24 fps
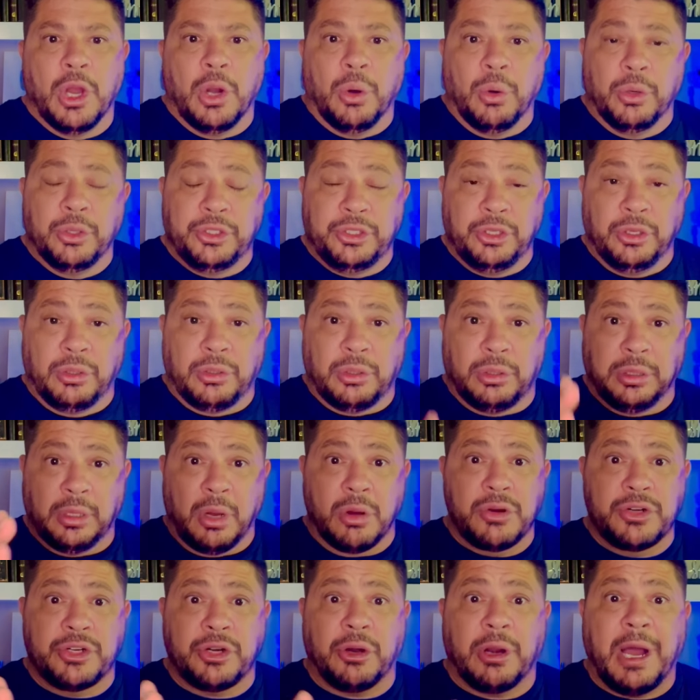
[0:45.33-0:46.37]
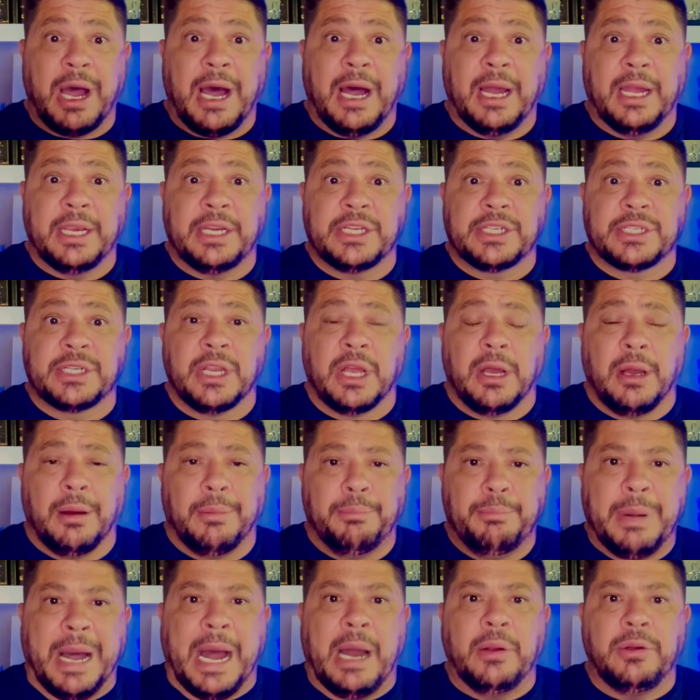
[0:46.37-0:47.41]
Would you close your eyes,
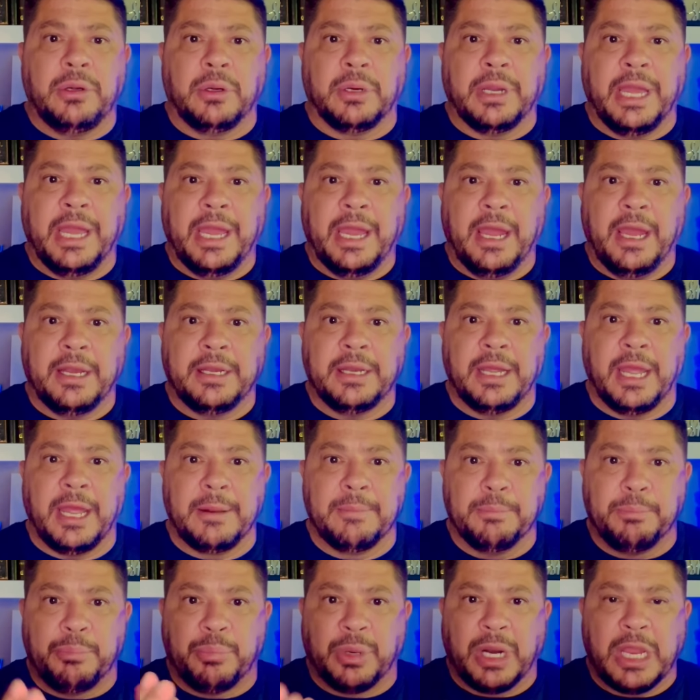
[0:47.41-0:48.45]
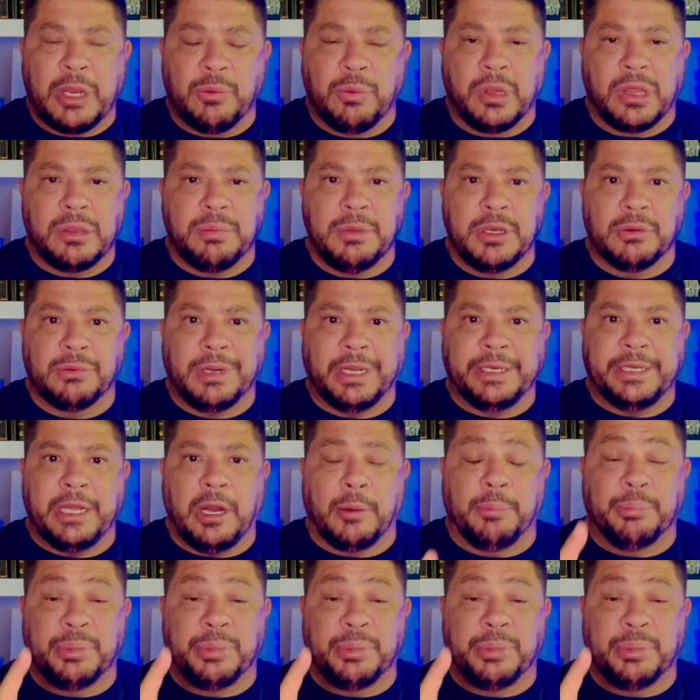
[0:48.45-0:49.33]
bow your head, and pray with me right now.